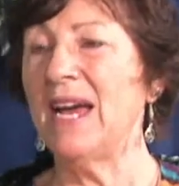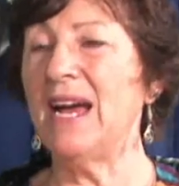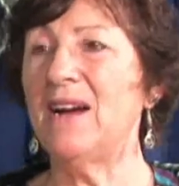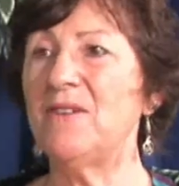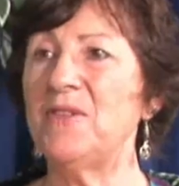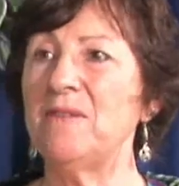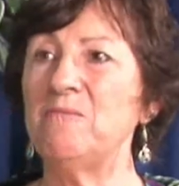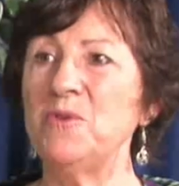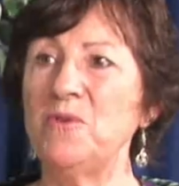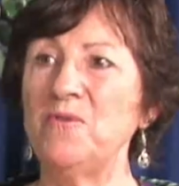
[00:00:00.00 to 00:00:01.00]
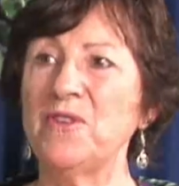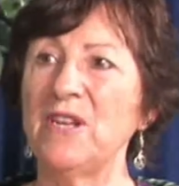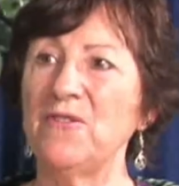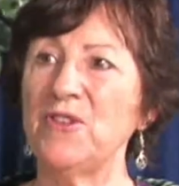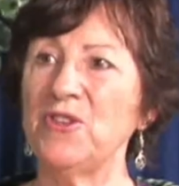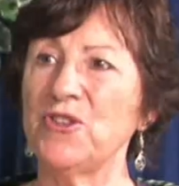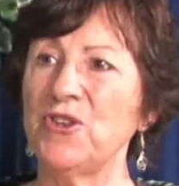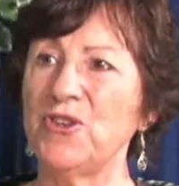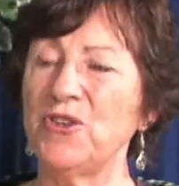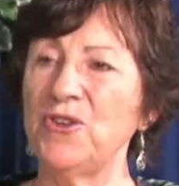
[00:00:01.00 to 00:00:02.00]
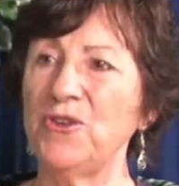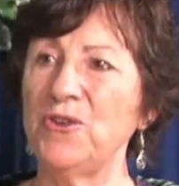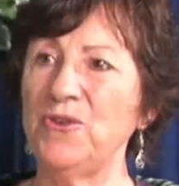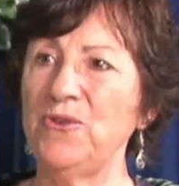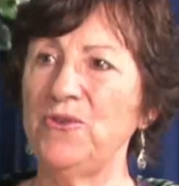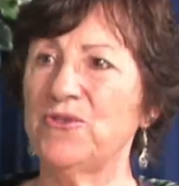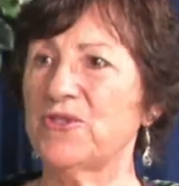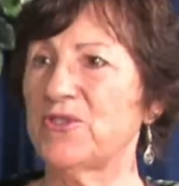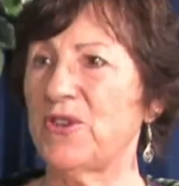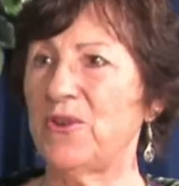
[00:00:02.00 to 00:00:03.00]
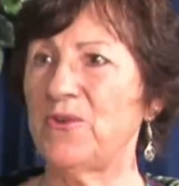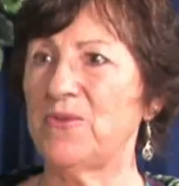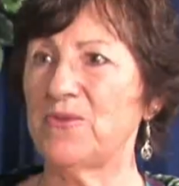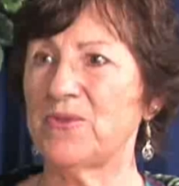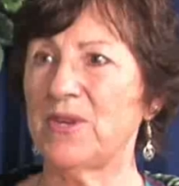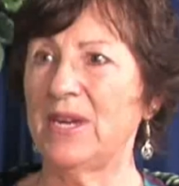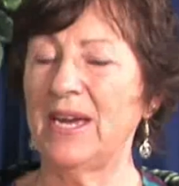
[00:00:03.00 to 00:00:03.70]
how they moved these huge stones,